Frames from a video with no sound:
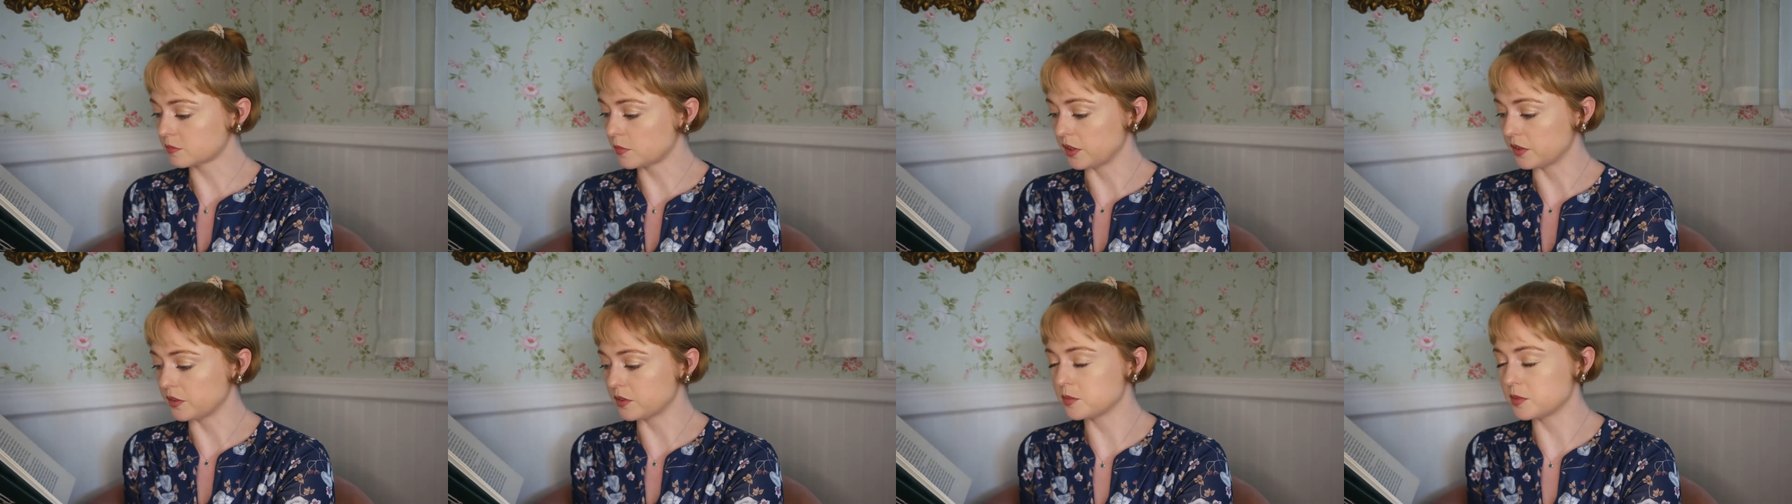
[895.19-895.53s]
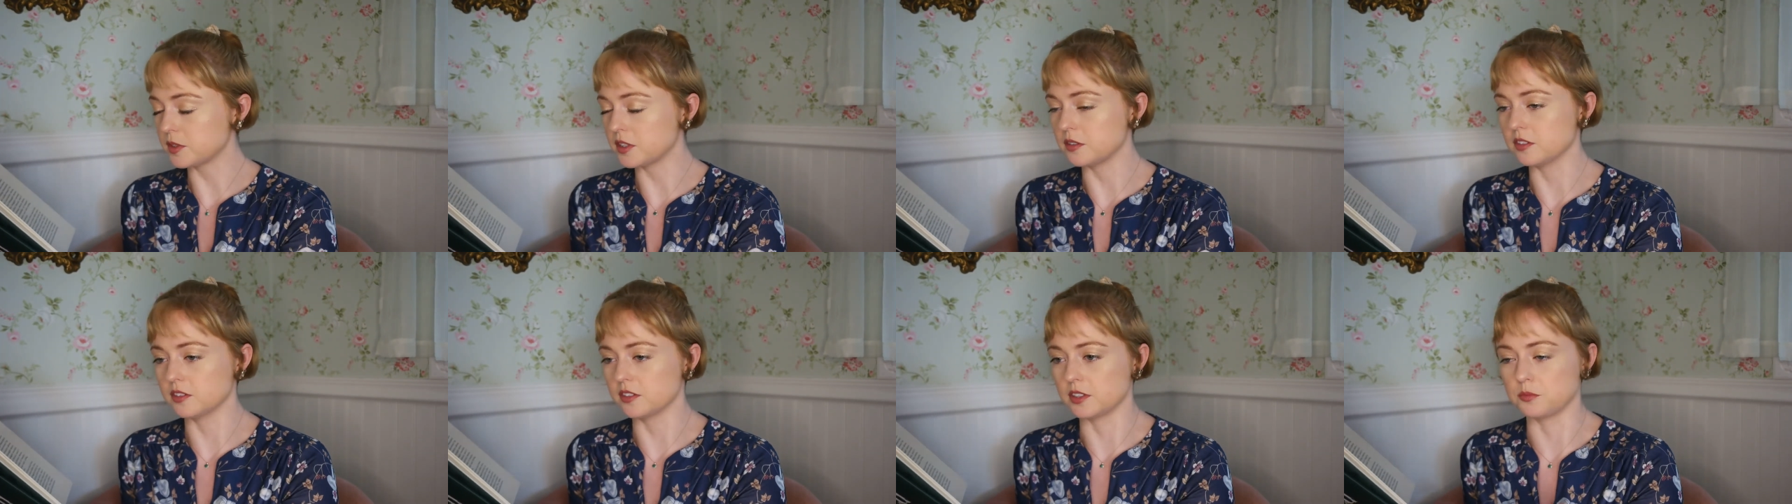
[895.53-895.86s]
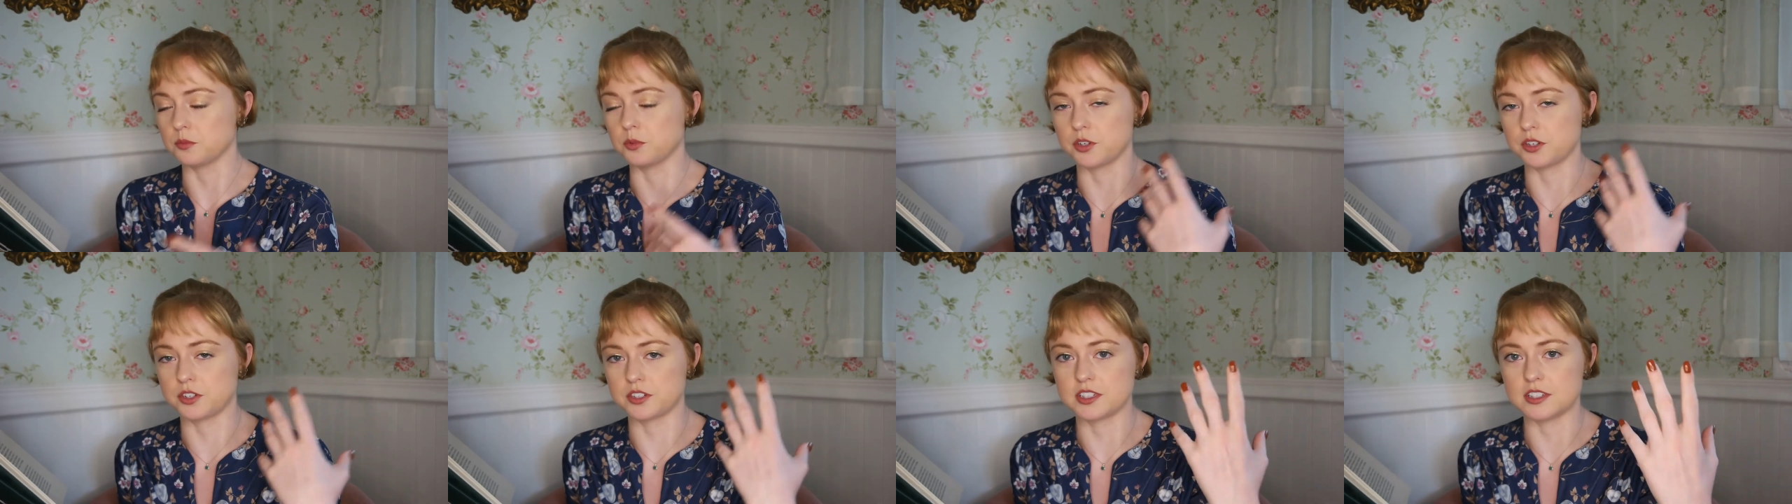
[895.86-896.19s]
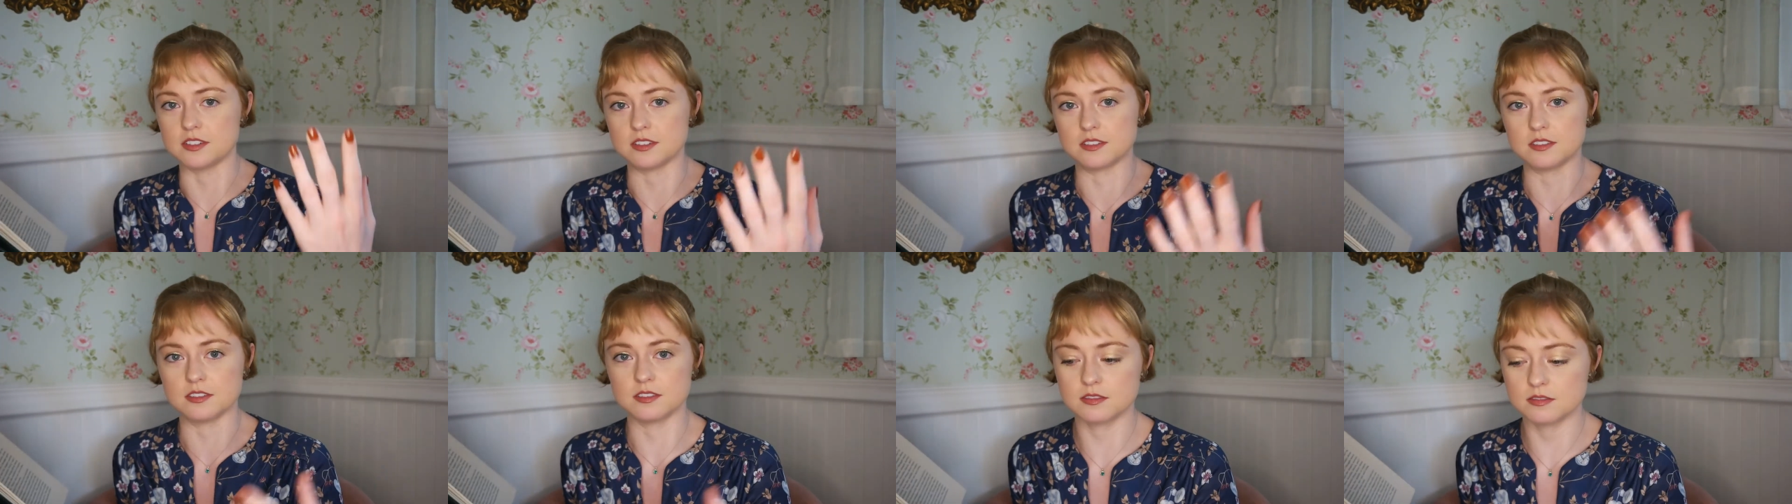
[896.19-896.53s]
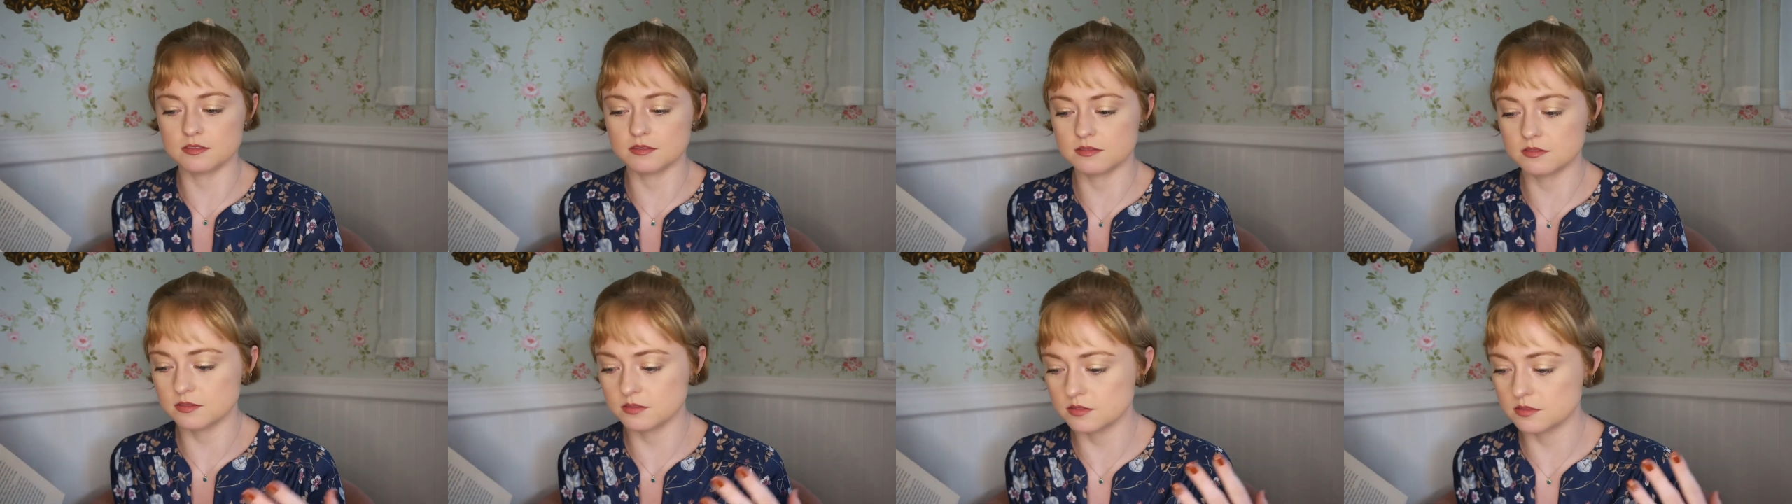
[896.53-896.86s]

everybody like worked in